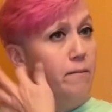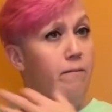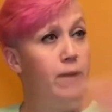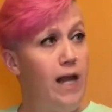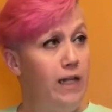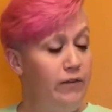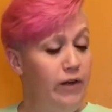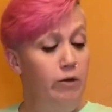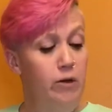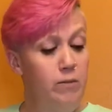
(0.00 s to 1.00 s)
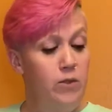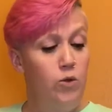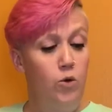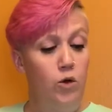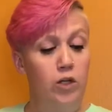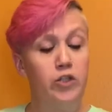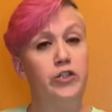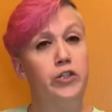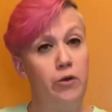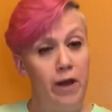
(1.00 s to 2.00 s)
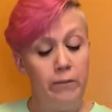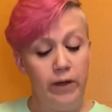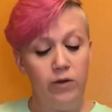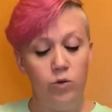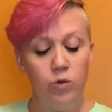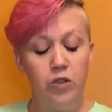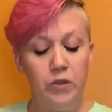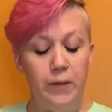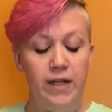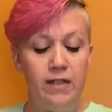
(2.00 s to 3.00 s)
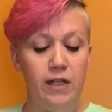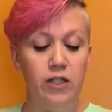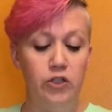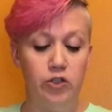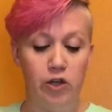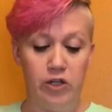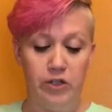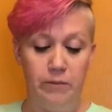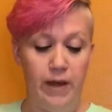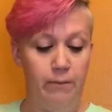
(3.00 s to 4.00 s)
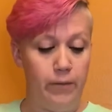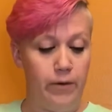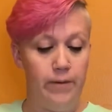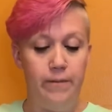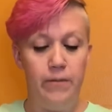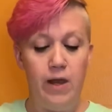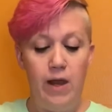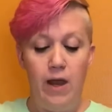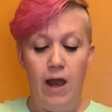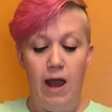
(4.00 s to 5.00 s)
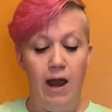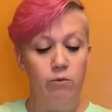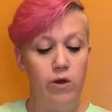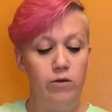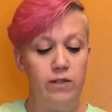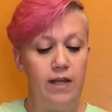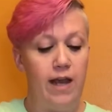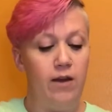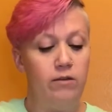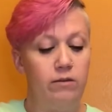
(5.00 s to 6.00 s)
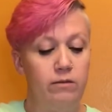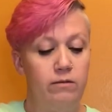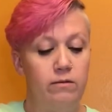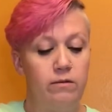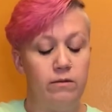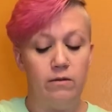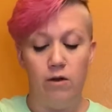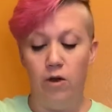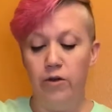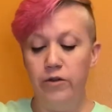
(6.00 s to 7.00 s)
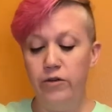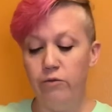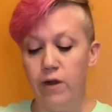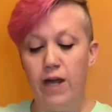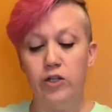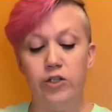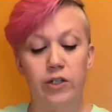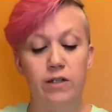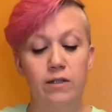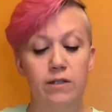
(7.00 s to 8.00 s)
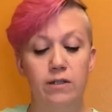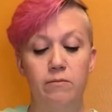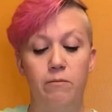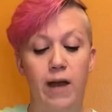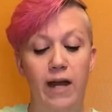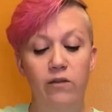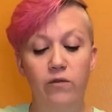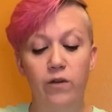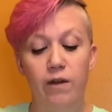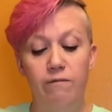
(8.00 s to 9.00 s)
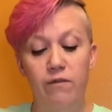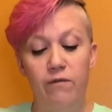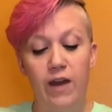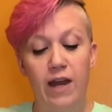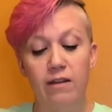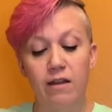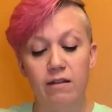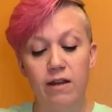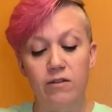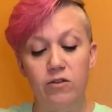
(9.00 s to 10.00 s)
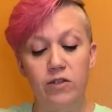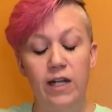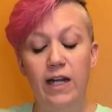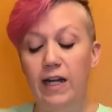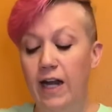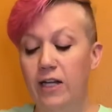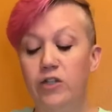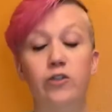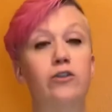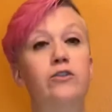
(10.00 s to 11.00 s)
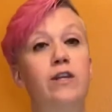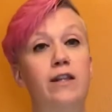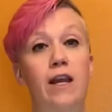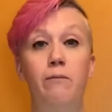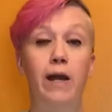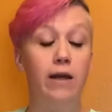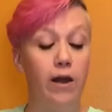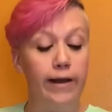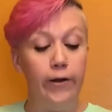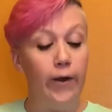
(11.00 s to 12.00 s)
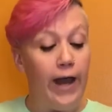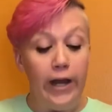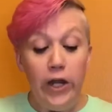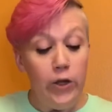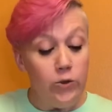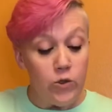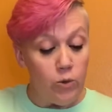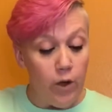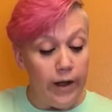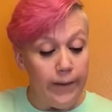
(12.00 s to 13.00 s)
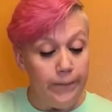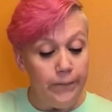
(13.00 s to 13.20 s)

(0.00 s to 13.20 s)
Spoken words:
my living room is orange, so I picked an orange piece of construction paper. I wrote down all the directions, mindful of the fact that these are teenagers and they may not know how to use one.